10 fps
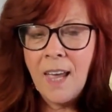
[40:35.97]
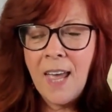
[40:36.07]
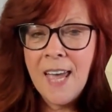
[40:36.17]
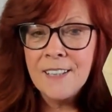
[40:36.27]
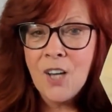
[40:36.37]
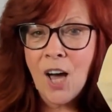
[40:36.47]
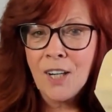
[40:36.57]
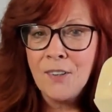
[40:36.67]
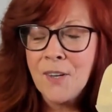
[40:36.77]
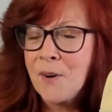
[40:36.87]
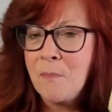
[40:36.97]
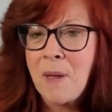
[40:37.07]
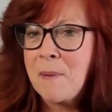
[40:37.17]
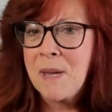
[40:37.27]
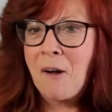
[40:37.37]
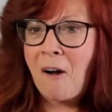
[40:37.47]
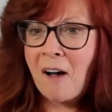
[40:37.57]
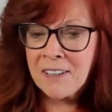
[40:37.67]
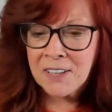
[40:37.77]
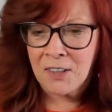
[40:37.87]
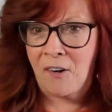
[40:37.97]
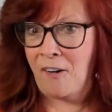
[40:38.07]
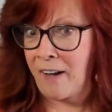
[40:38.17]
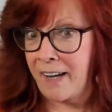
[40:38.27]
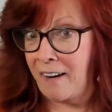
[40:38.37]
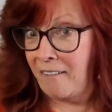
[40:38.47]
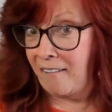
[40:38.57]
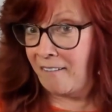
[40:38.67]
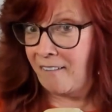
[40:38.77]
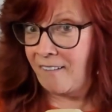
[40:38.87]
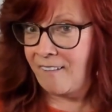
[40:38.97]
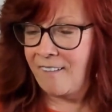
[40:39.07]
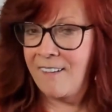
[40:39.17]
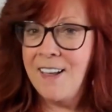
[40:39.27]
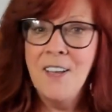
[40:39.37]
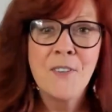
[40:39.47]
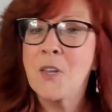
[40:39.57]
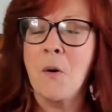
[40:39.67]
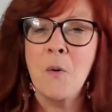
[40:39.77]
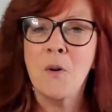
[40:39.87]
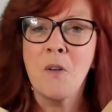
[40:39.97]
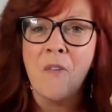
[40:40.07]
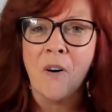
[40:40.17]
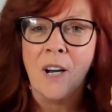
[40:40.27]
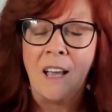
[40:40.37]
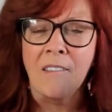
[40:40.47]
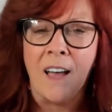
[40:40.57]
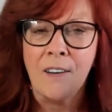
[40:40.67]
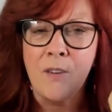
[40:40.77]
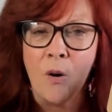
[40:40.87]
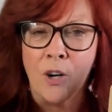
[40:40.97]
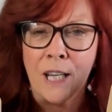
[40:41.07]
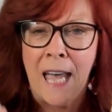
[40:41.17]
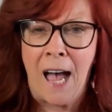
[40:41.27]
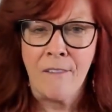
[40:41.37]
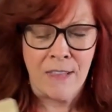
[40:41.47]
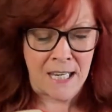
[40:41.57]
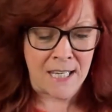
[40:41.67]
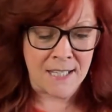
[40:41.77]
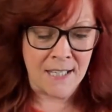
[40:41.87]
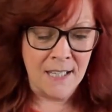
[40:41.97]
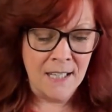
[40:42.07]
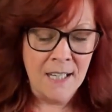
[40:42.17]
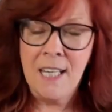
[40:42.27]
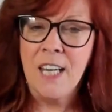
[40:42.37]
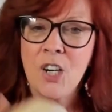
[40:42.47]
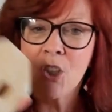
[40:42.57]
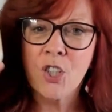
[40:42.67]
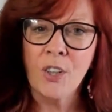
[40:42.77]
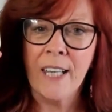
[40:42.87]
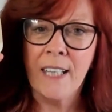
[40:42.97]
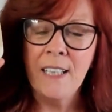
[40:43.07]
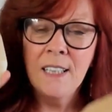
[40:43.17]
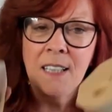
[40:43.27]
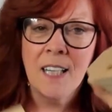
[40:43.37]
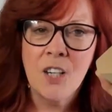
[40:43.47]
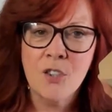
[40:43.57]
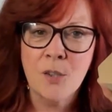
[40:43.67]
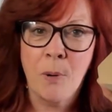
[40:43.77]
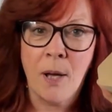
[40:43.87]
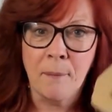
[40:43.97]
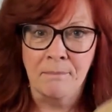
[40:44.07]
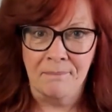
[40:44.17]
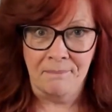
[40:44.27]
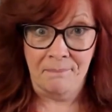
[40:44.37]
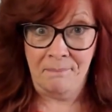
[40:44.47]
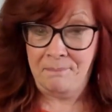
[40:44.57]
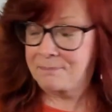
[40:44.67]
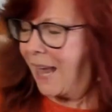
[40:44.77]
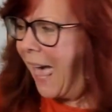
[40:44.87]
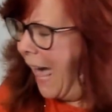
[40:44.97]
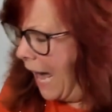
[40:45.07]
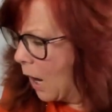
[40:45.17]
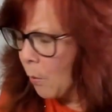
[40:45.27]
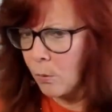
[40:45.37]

And got a little baby octagon. So a lot of you already have these. Here's your lid. Here's your bottom. Ow!